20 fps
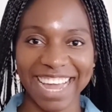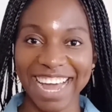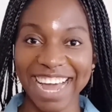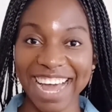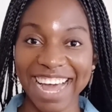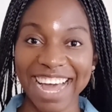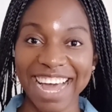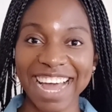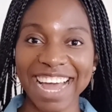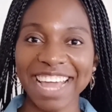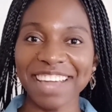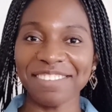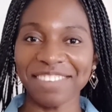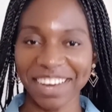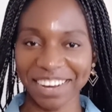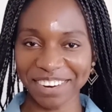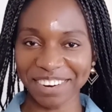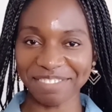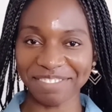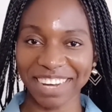Hi,
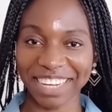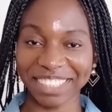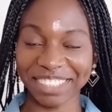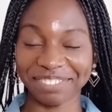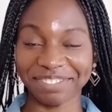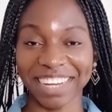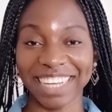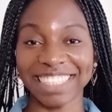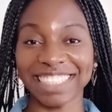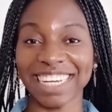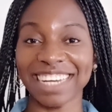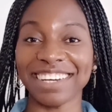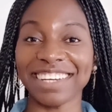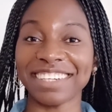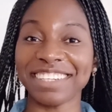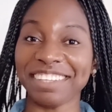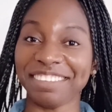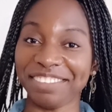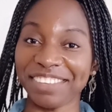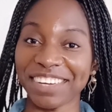welcome back to my
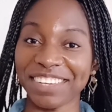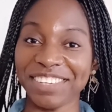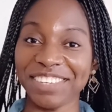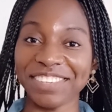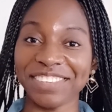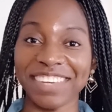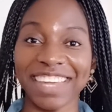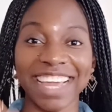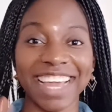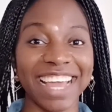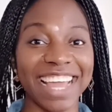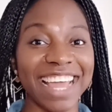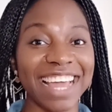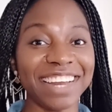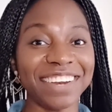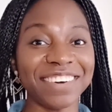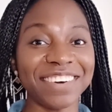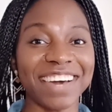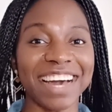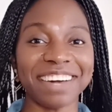channel. If you're new here,
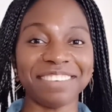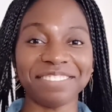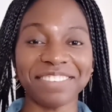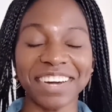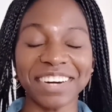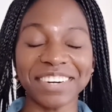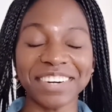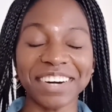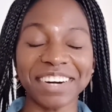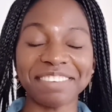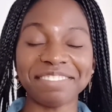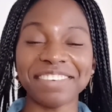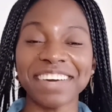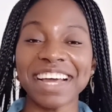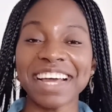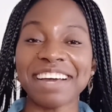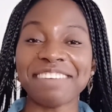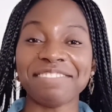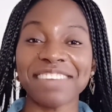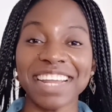hello and welcome.
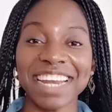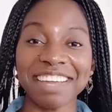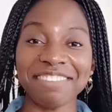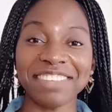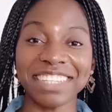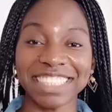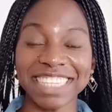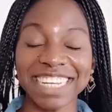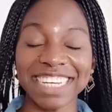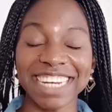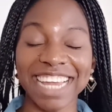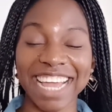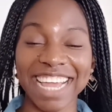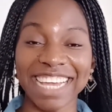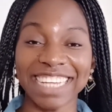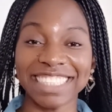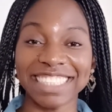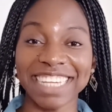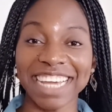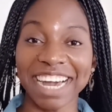My name is
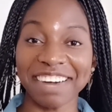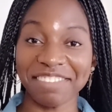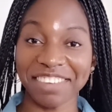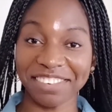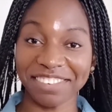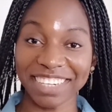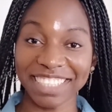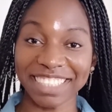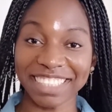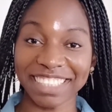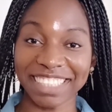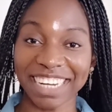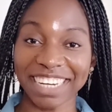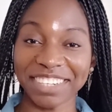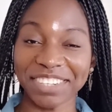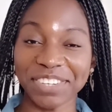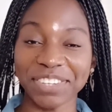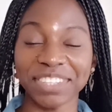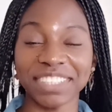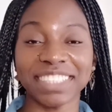Lynda. I'm a
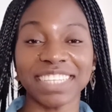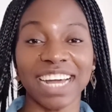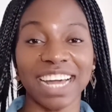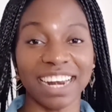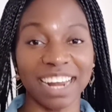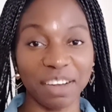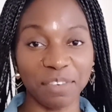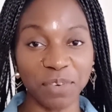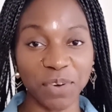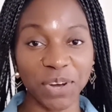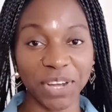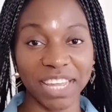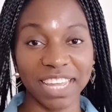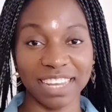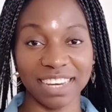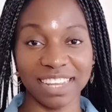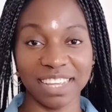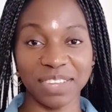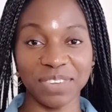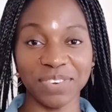registered nurse and I work
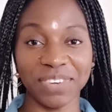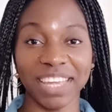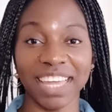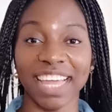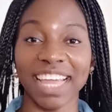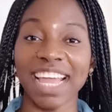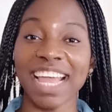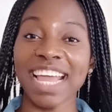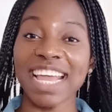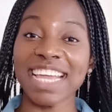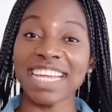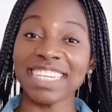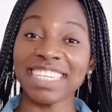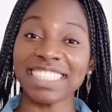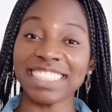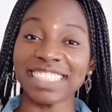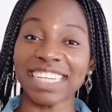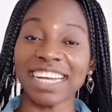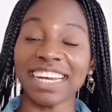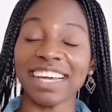in the UK. In
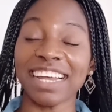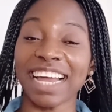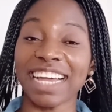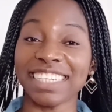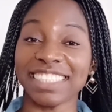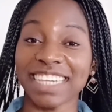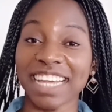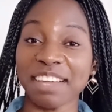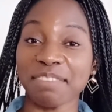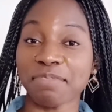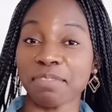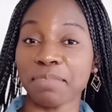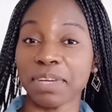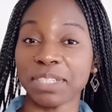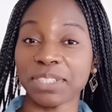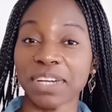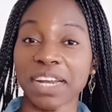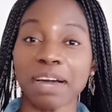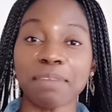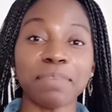this channel, I share
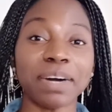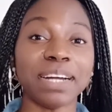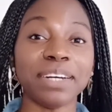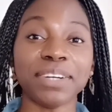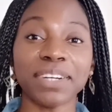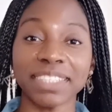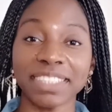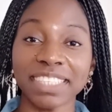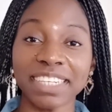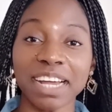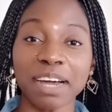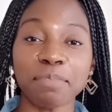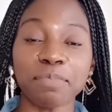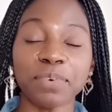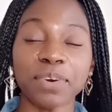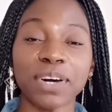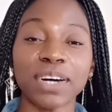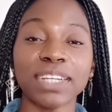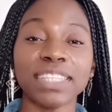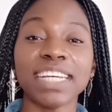information about nursing
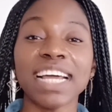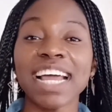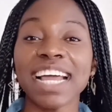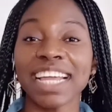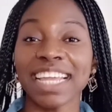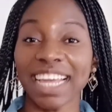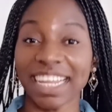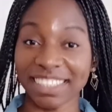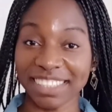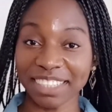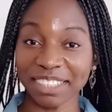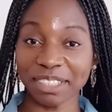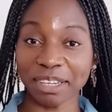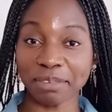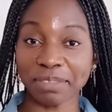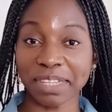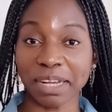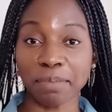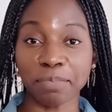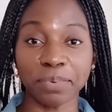abroad, getting
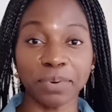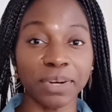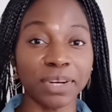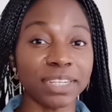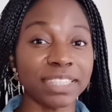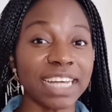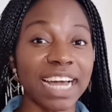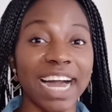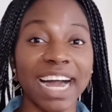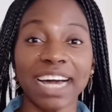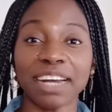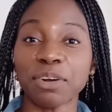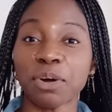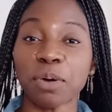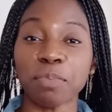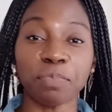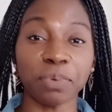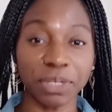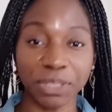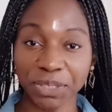jobs abroad, and
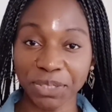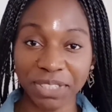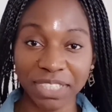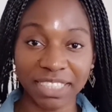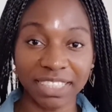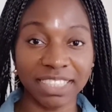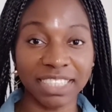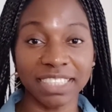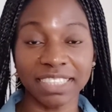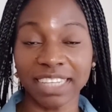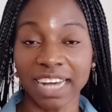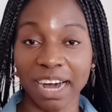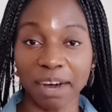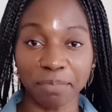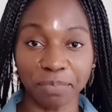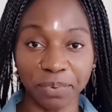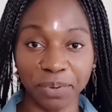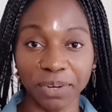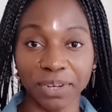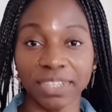opportunities
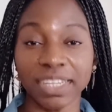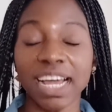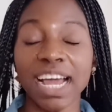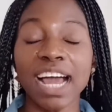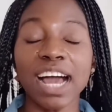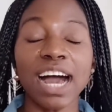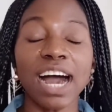abroad.